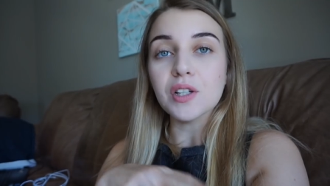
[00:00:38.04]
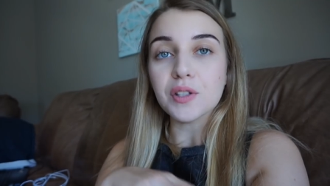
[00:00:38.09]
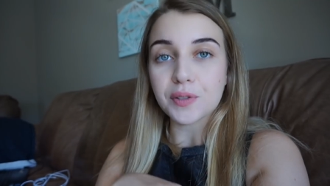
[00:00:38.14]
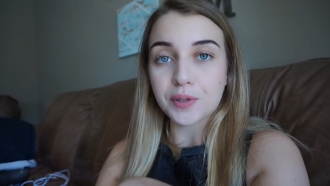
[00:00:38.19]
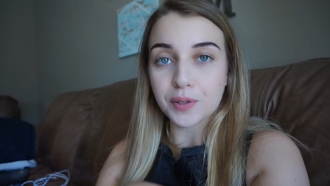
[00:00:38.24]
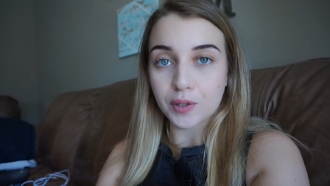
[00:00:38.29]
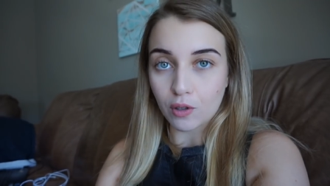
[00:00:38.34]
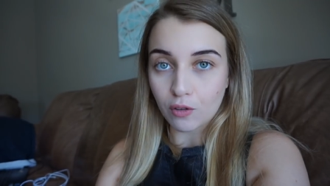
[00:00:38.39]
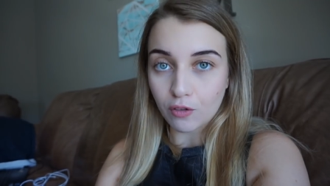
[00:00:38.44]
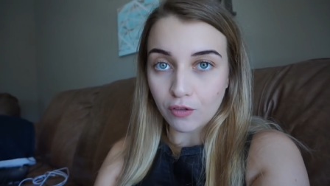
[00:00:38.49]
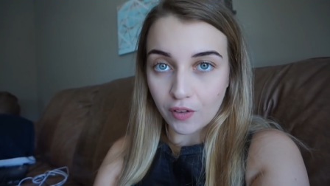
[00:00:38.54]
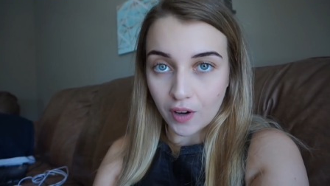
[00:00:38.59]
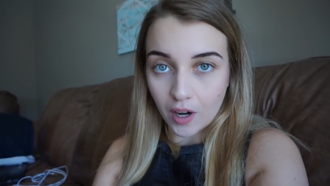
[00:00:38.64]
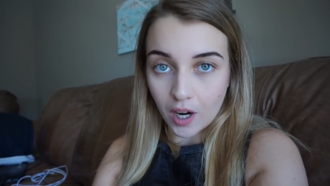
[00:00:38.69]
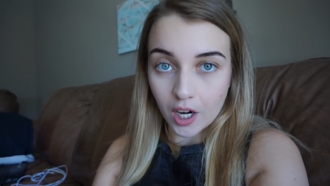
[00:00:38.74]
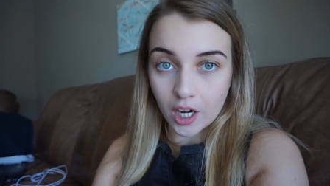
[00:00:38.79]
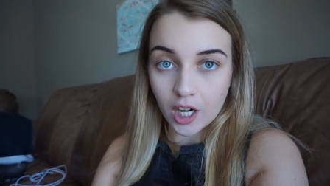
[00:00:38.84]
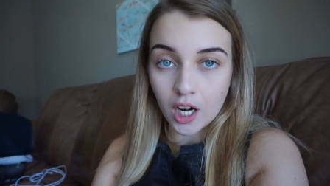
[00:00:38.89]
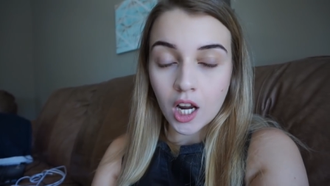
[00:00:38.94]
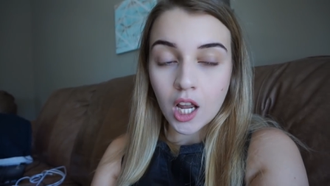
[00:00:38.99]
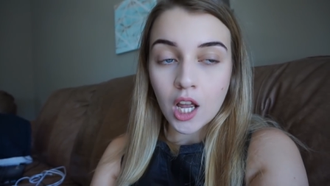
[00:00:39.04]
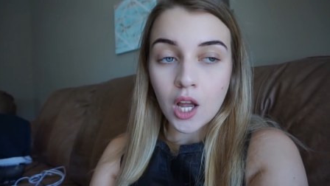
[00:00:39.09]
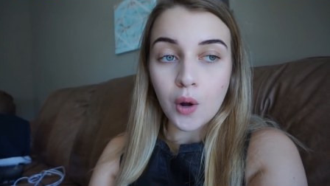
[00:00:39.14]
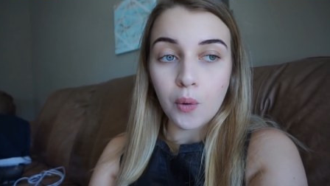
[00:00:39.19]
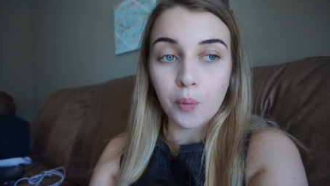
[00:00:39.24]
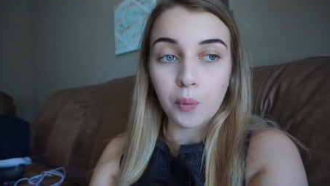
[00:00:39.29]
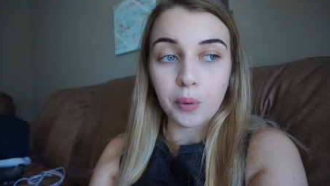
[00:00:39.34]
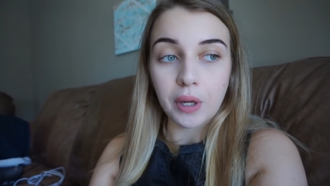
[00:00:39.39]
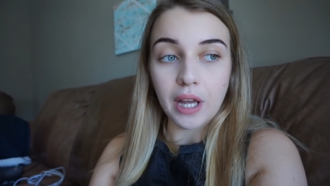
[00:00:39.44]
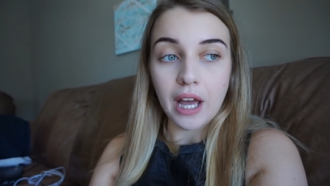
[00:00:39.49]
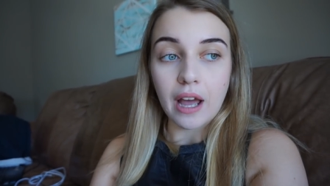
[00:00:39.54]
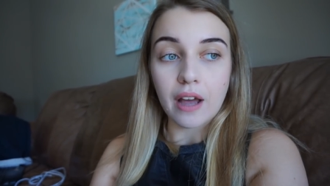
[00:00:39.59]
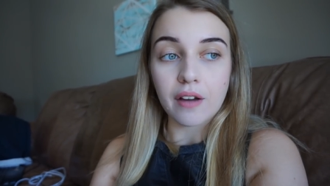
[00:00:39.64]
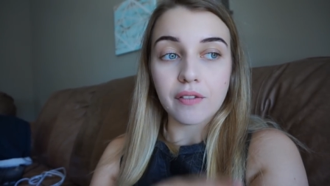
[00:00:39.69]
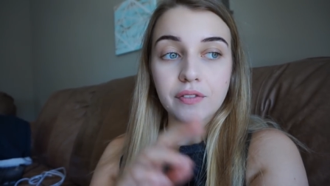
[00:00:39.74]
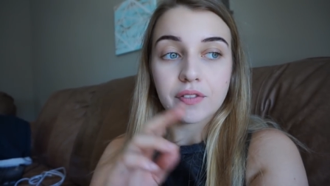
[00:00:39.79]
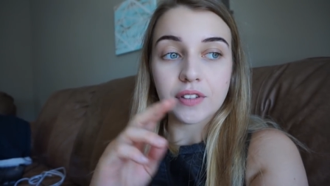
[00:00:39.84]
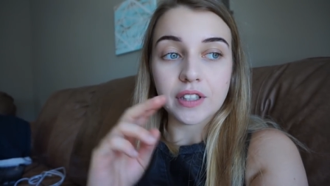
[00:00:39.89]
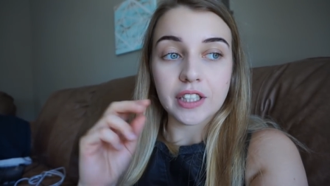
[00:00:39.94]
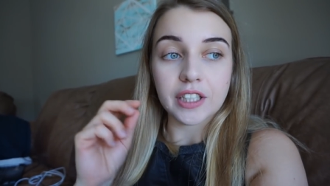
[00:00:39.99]
So far, we
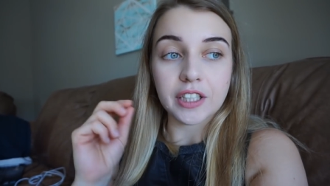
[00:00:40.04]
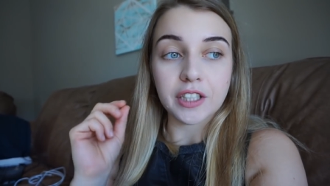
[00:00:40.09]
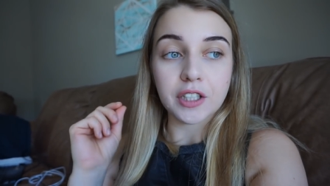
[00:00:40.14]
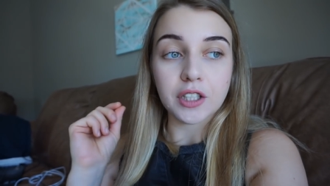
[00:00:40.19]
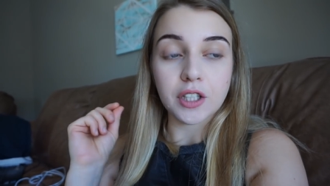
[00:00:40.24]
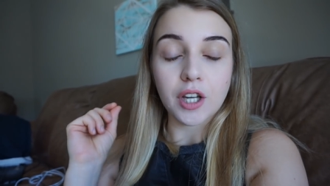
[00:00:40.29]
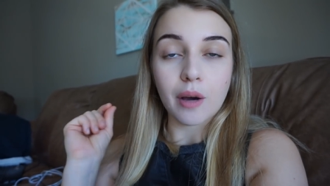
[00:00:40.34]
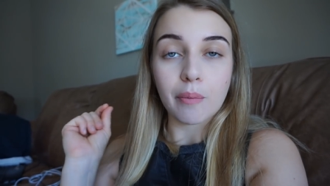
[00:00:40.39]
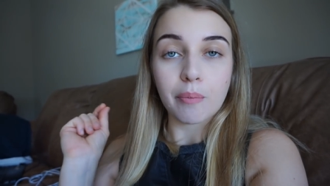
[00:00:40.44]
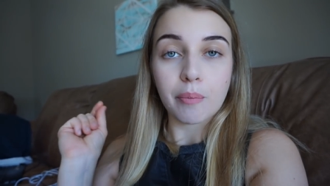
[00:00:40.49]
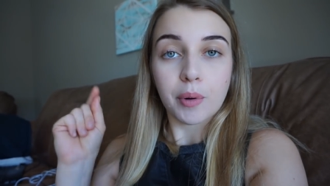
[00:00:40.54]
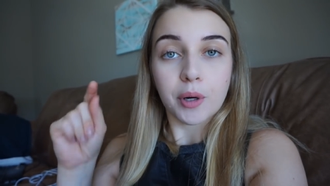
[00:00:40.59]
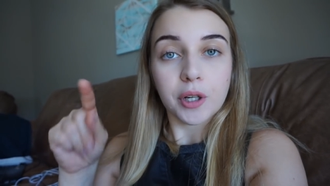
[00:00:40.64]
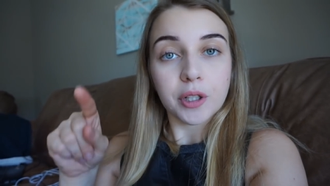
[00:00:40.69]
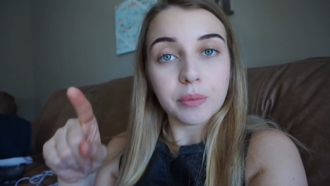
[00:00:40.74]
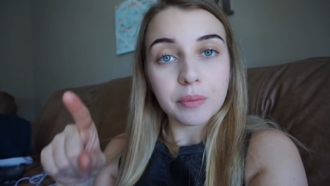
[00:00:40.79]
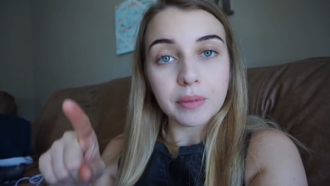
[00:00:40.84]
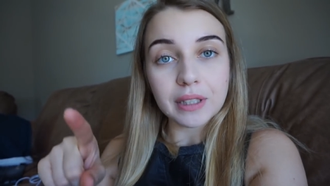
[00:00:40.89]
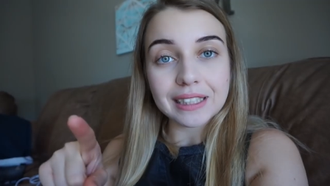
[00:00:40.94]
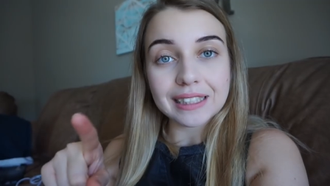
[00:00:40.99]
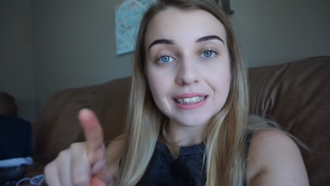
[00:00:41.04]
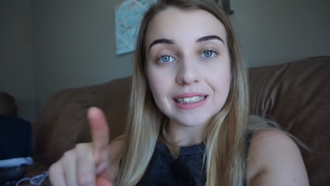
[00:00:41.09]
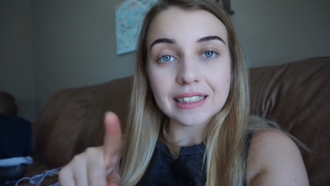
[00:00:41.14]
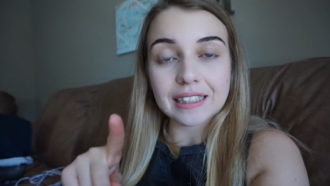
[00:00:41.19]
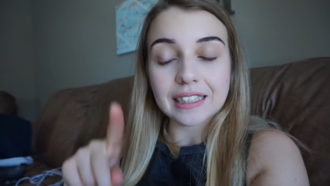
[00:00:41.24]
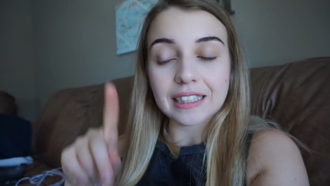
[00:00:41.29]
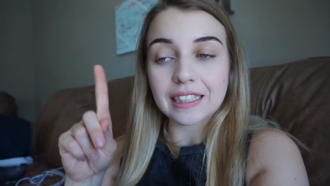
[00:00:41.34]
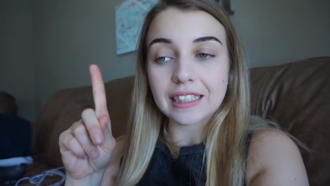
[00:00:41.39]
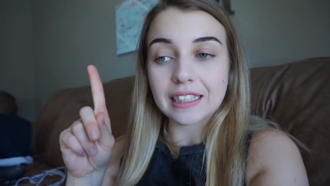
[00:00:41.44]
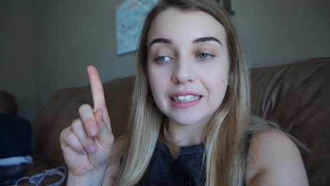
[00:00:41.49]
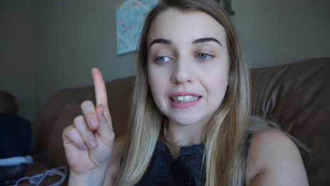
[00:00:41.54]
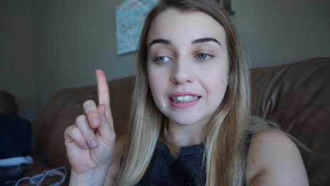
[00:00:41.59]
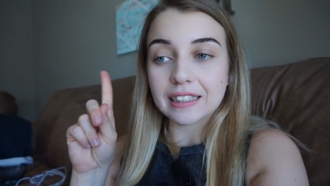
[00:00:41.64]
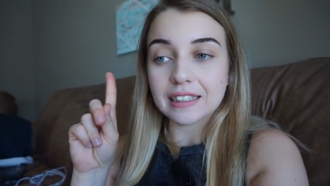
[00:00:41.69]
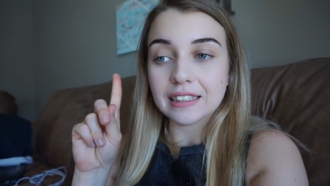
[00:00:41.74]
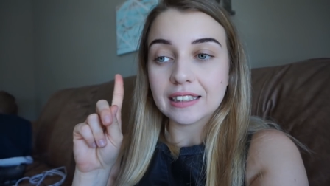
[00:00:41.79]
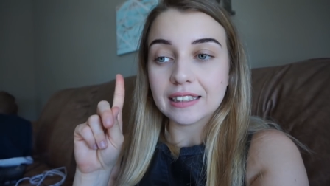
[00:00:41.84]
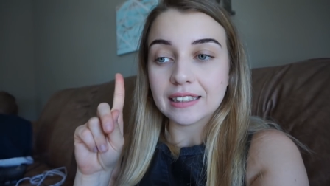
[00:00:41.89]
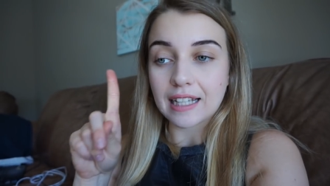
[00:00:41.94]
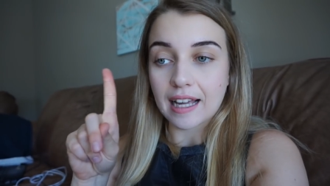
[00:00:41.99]
have the apartment
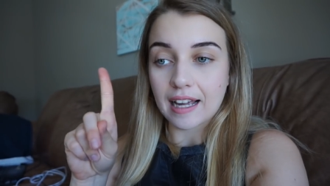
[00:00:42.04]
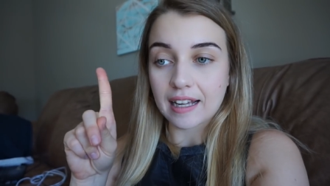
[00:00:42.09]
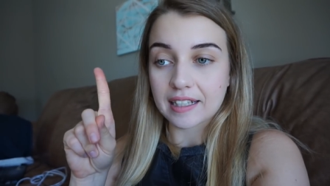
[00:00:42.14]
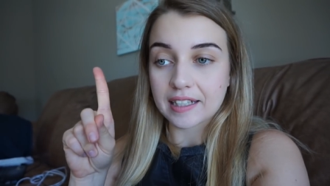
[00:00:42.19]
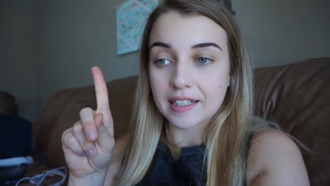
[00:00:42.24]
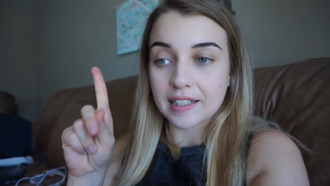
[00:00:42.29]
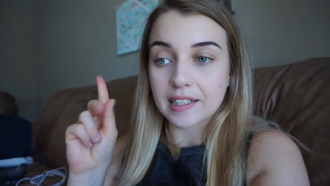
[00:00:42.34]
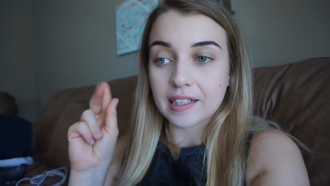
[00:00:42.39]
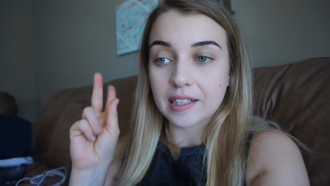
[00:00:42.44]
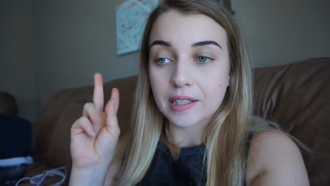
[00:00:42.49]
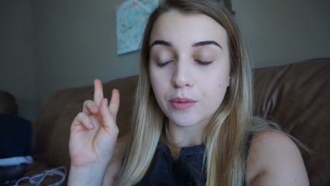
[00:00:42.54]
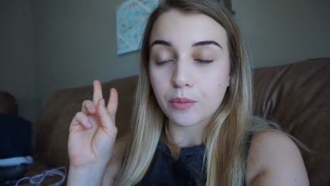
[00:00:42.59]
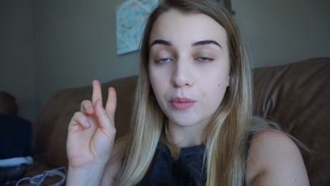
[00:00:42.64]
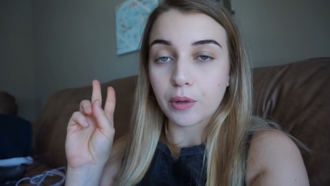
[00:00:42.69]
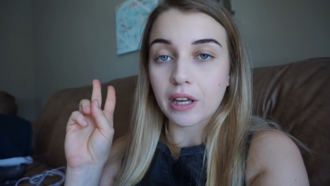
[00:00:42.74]
in Texas.